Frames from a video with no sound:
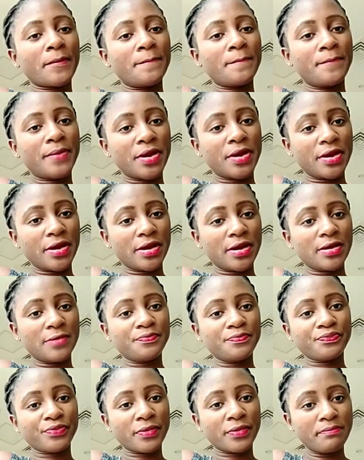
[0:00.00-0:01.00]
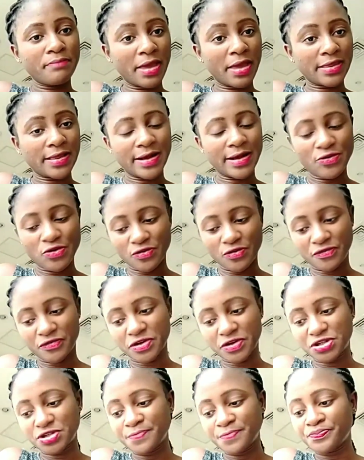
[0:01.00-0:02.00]
per meter
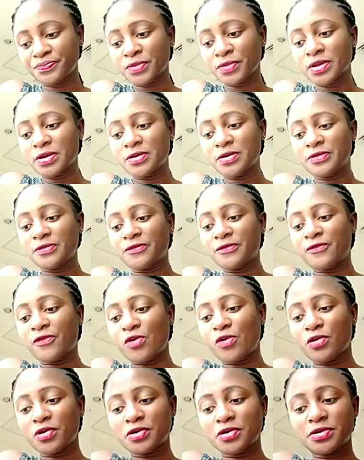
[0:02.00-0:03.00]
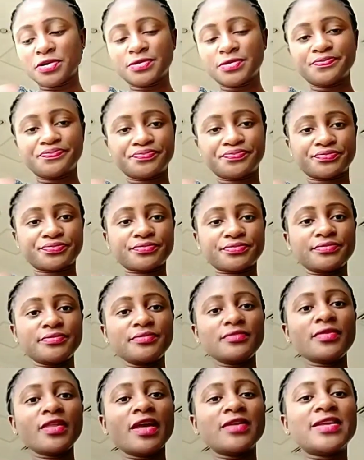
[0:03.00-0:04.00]
coverage. For
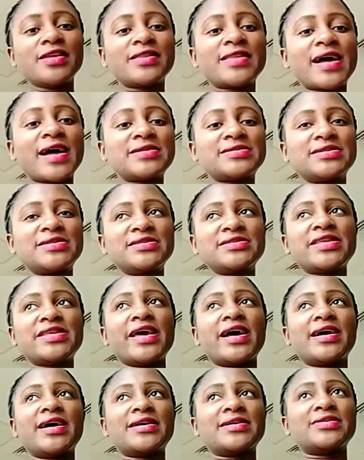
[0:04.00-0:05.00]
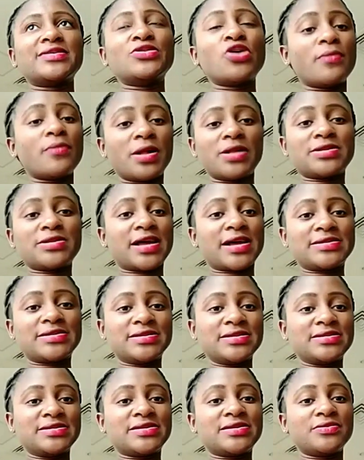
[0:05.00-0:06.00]
the taxis, there are normal
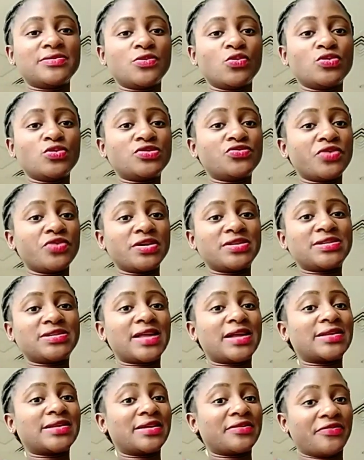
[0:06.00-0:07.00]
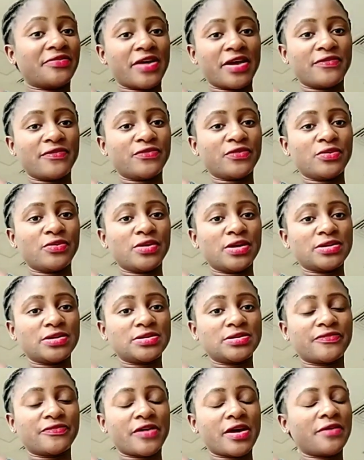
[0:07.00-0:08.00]
taxis whose rates start at $5
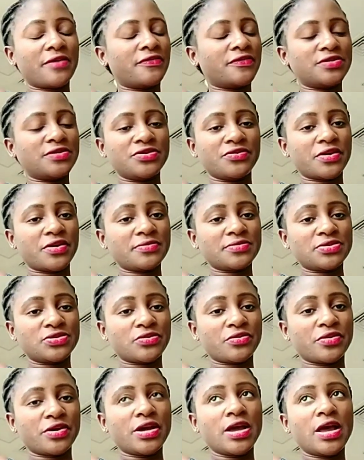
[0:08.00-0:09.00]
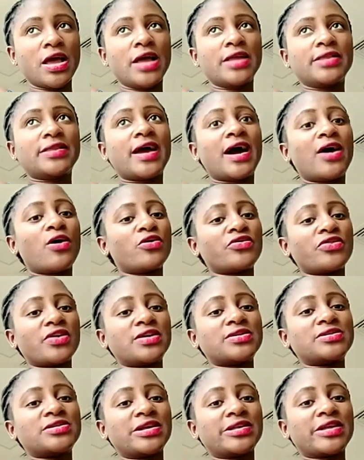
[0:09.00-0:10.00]
dirhams, sorry. There are
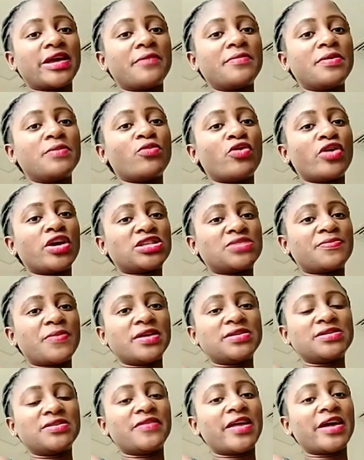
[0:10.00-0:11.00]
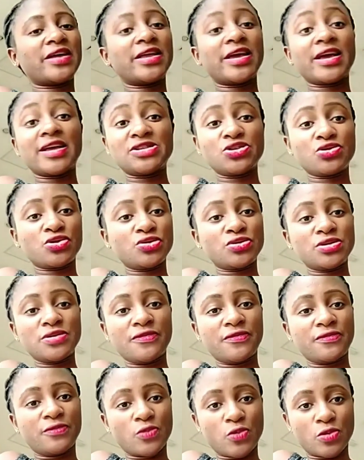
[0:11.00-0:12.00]
others that are a bit more expensive, like the
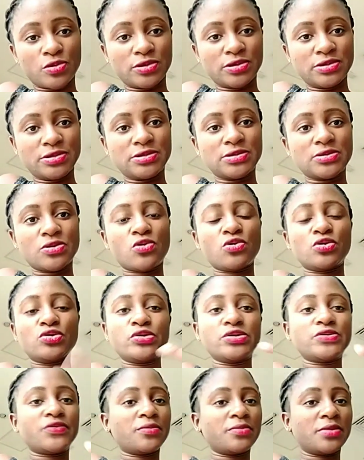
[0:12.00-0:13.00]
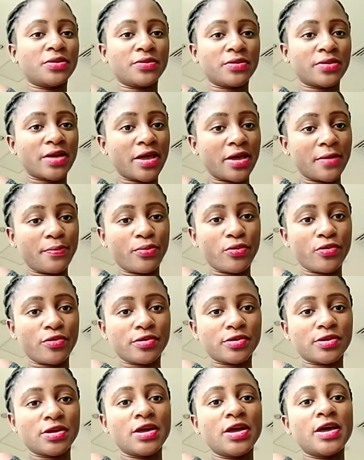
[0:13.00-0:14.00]
executive ones or those from the
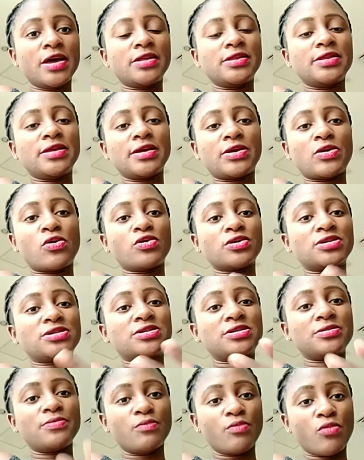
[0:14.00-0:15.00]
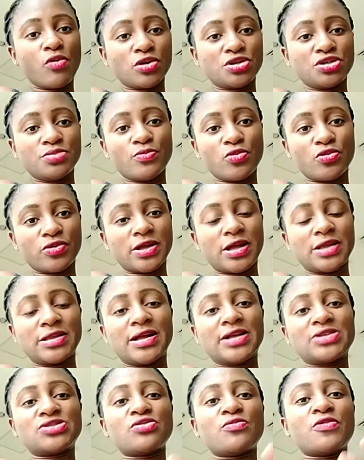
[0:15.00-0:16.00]
airport. They cost much more than
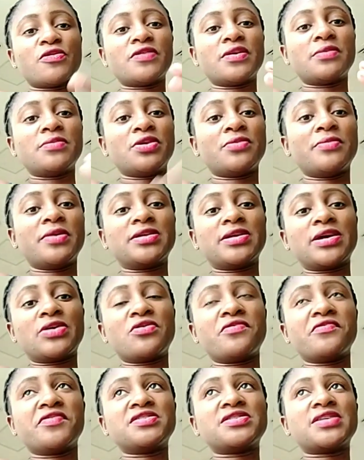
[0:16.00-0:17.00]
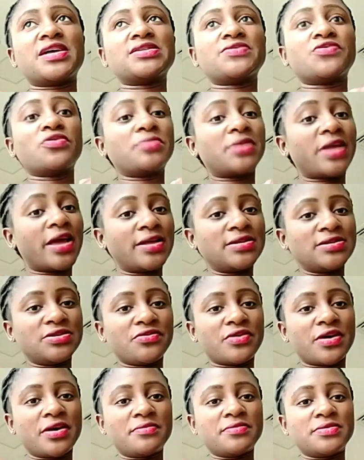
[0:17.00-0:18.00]
that. Some of them, their meter coverage starts from 10
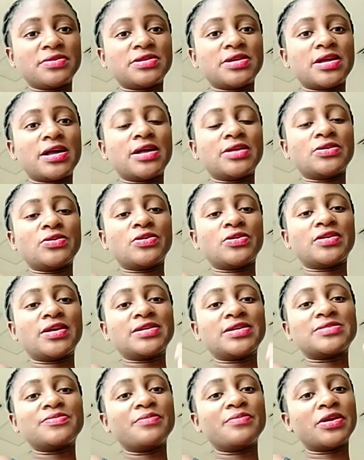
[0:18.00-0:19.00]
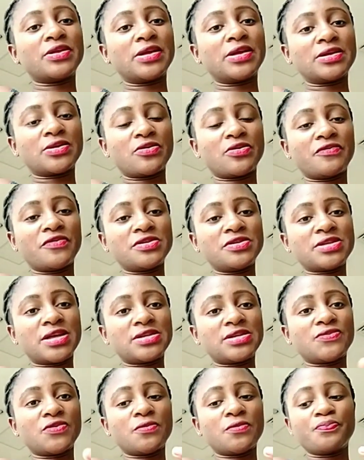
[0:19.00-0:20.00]
dirhams and others, meter coverage
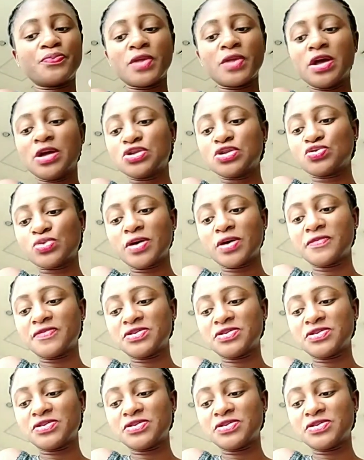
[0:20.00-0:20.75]
starts from 12